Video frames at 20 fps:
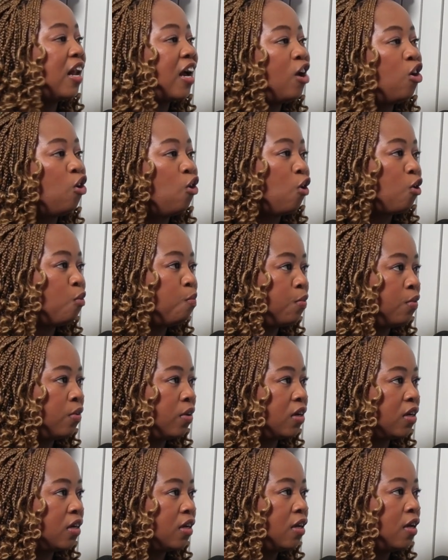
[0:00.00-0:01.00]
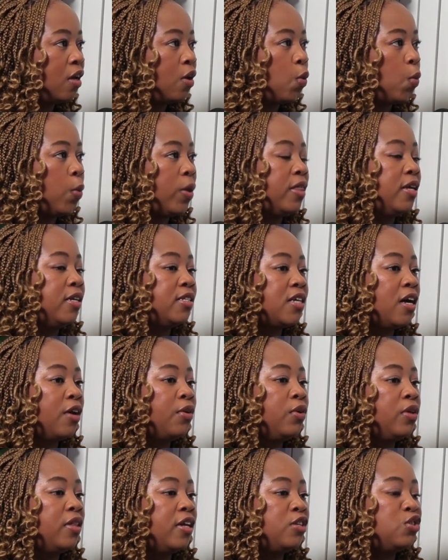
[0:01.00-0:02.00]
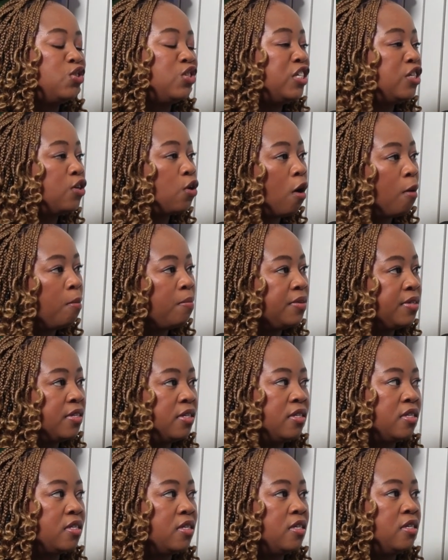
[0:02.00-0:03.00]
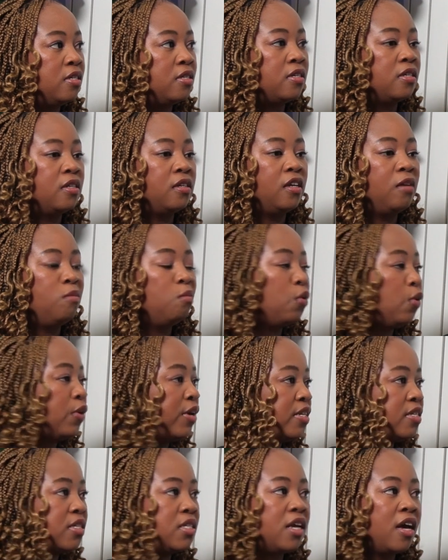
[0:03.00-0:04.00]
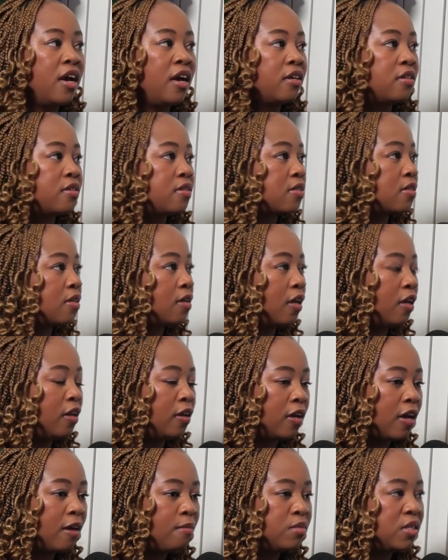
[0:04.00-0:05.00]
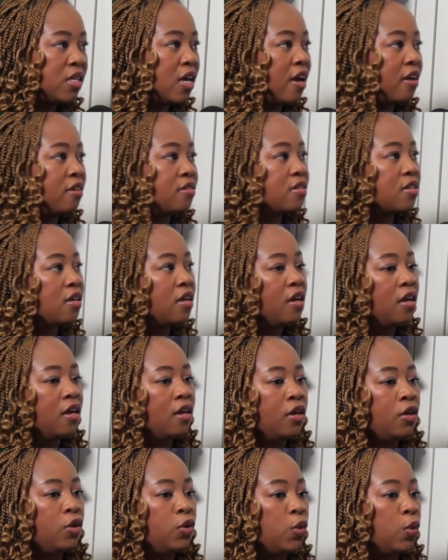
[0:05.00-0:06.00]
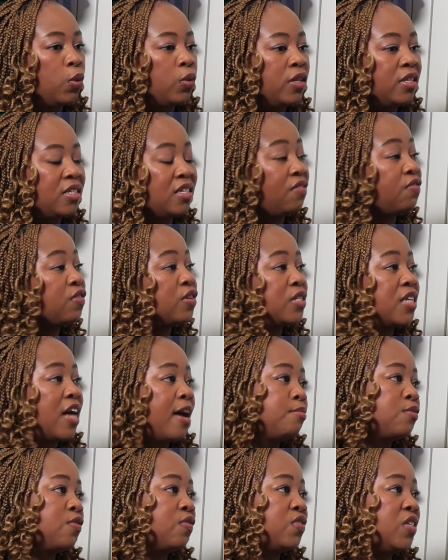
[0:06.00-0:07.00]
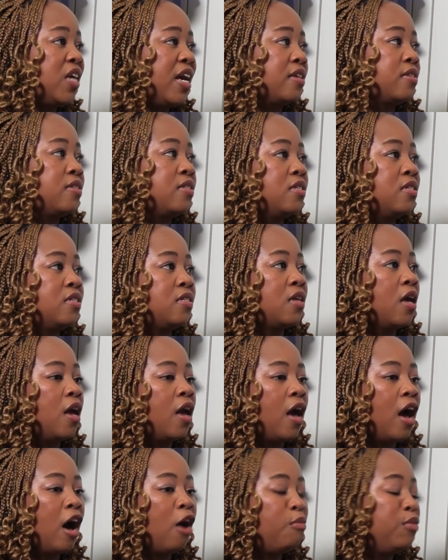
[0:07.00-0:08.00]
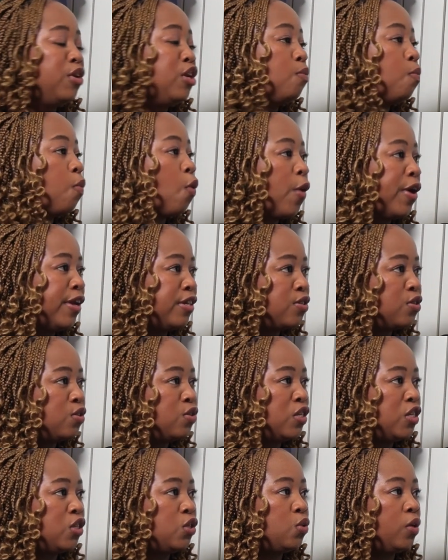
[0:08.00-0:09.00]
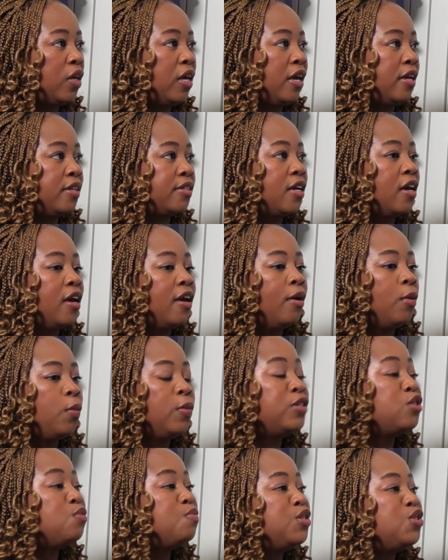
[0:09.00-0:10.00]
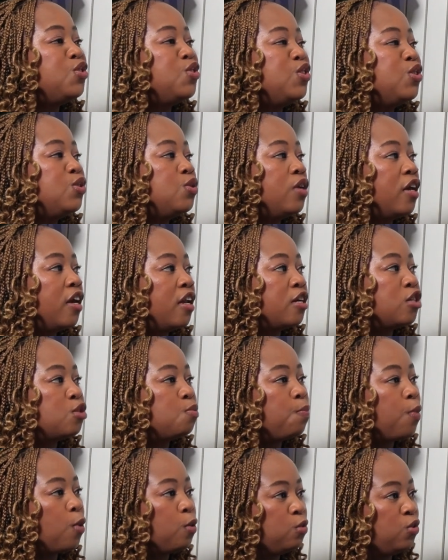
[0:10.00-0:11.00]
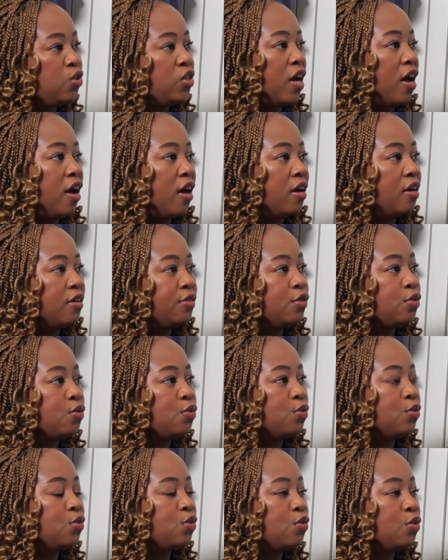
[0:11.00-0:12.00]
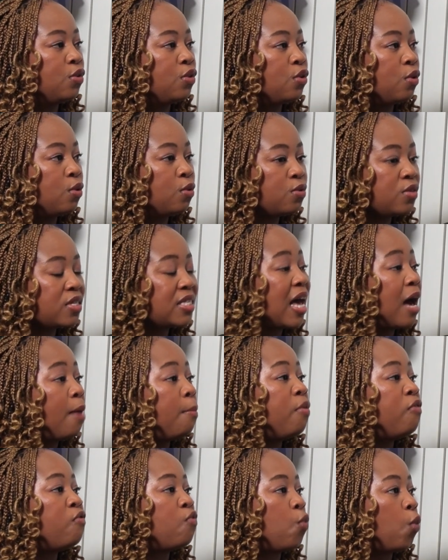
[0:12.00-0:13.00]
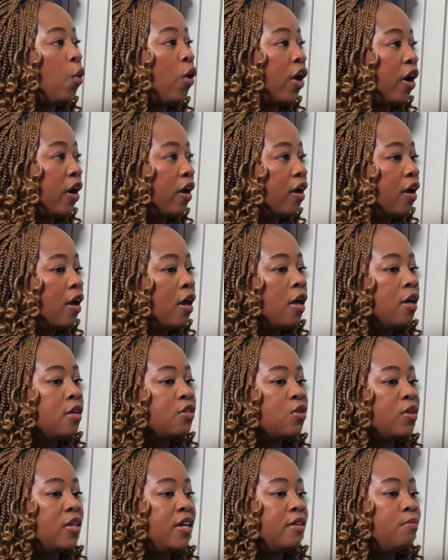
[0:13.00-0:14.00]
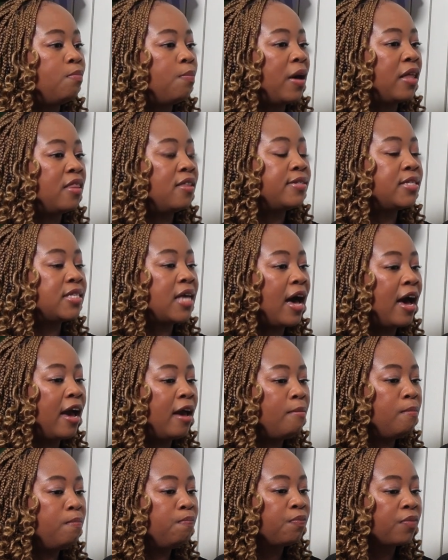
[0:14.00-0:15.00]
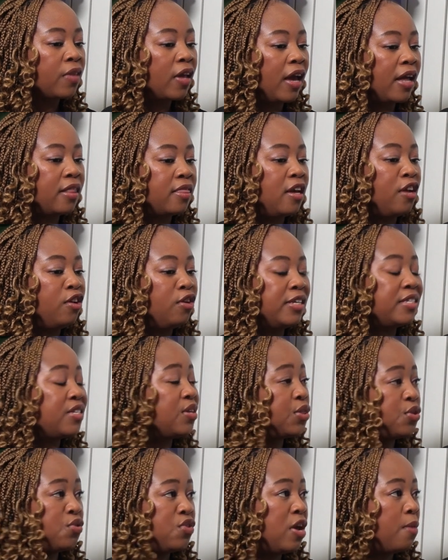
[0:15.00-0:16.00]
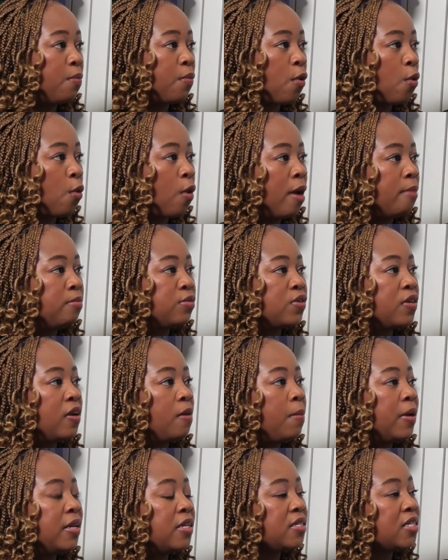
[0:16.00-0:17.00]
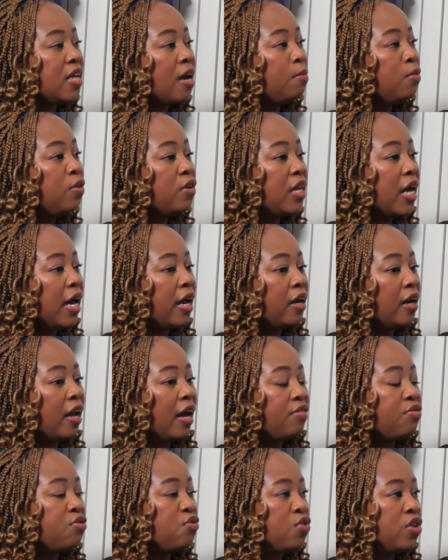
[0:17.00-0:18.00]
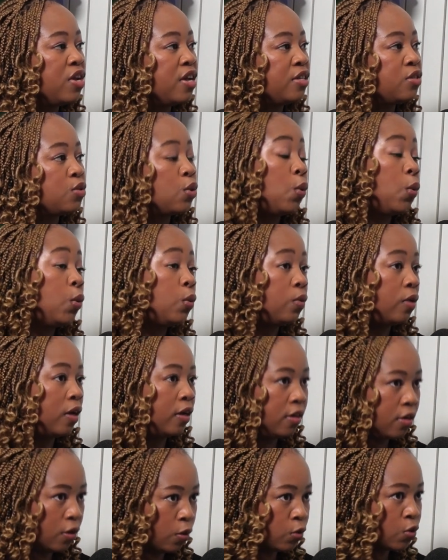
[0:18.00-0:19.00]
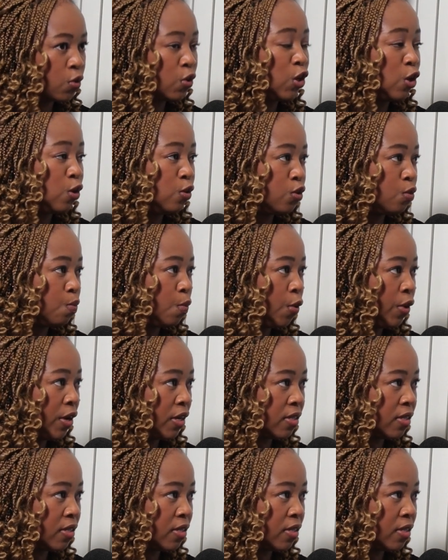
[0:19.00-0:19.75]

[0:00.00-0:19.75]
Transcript: like a logbook where they tell you that you need competencies in employees tax, income tax, the different types of taxes, how many points you need to get, which means you need to get exposure to those type of work, so that by the time at the end, it's a 3-year program, so that by the time you're done at 3 years, it also includes board